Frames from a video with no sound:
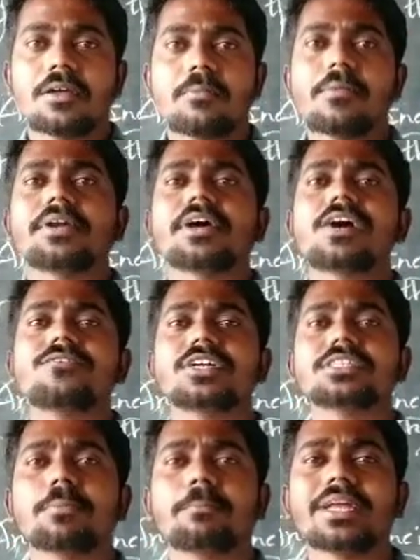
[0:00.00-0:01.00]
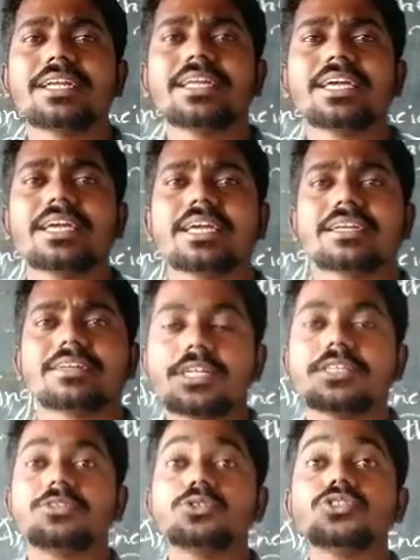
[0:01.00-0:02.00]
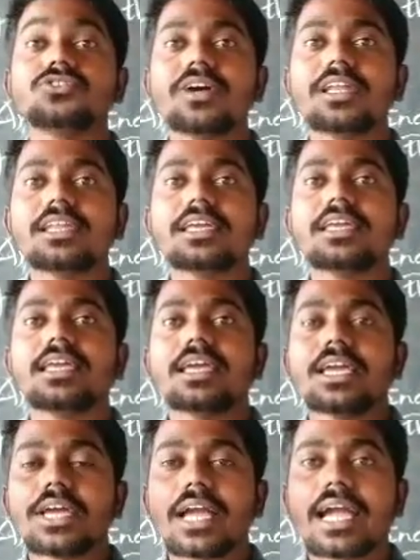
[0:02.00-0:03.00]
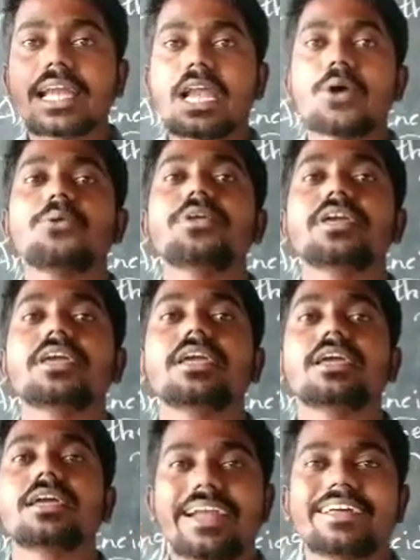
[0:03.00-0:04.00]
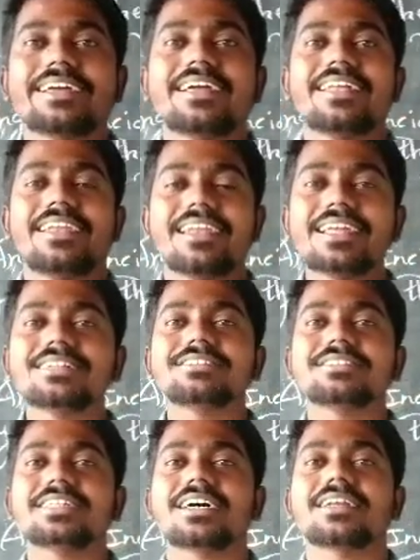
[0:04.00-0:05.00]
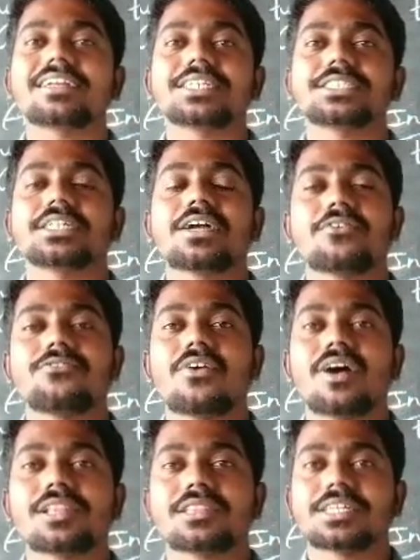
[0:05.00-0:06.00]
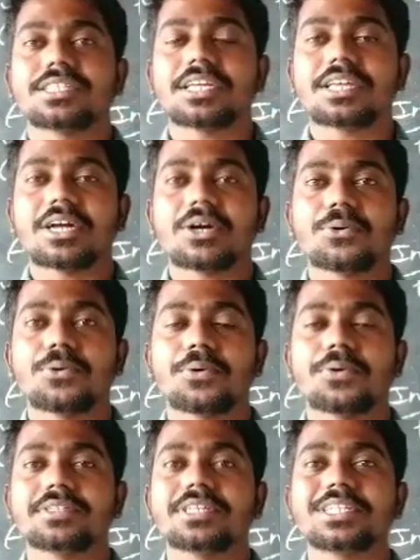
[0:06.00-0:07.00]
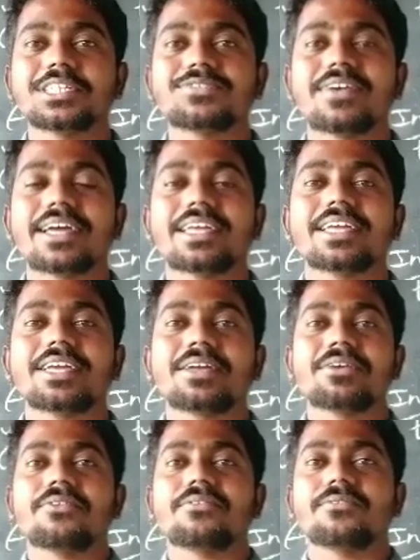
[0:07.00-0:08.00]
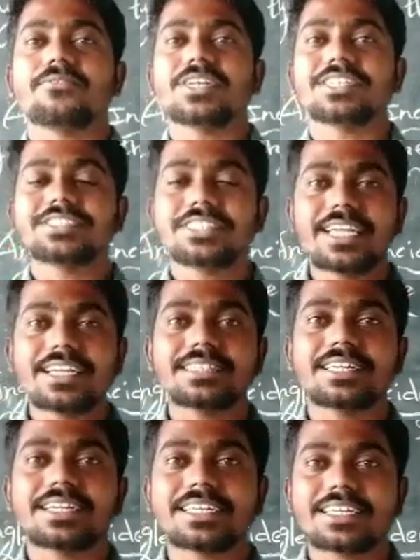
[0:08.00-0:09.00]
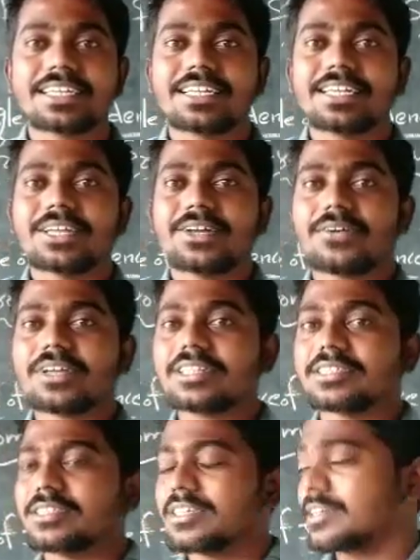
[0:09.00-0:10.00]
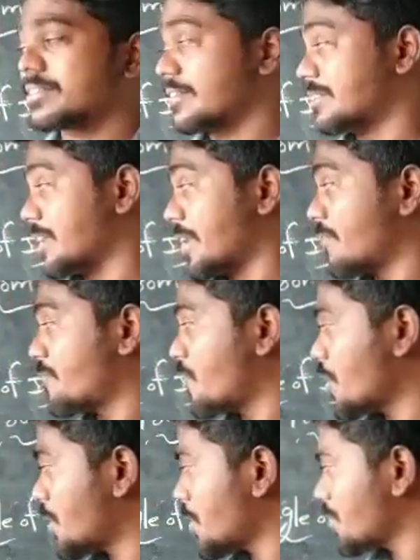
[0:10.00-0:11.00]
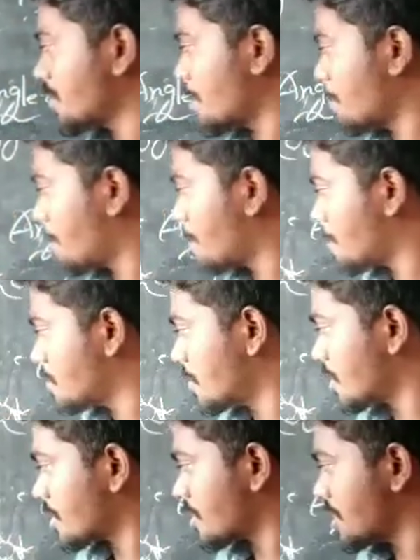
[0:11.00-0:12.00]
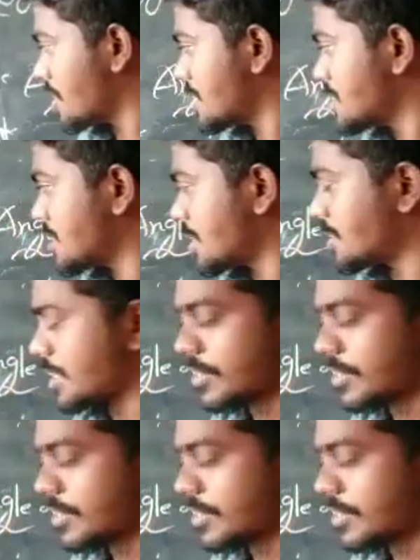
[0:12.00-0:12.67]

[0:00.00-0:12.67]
but after the midday it usually cloudy and less sun rays falls on the ground. That is why we are saying that okay, in the equatorial region